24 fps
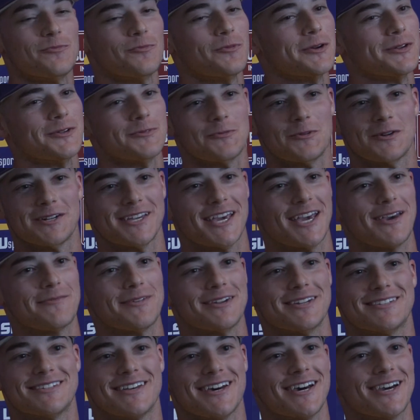Winning one game
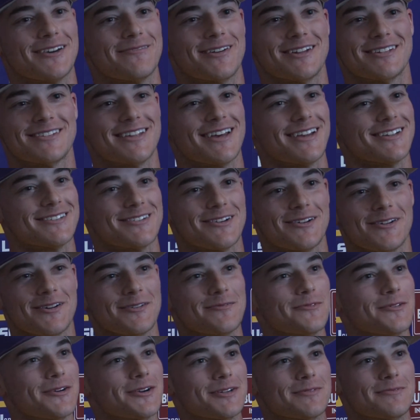at a time, that's all
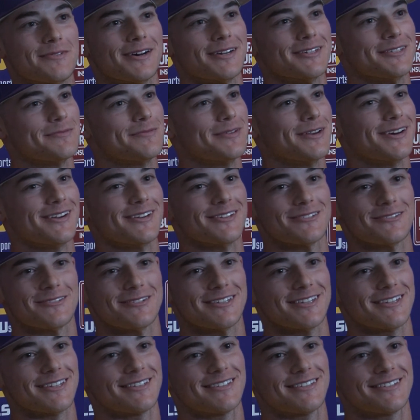I'm worried about, to be honest
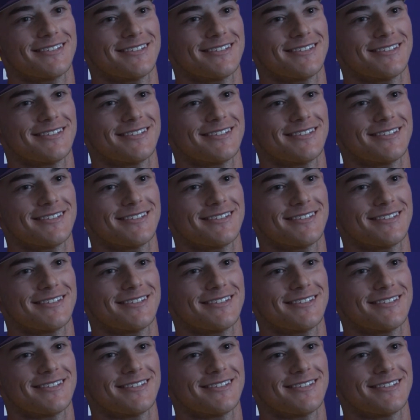with you.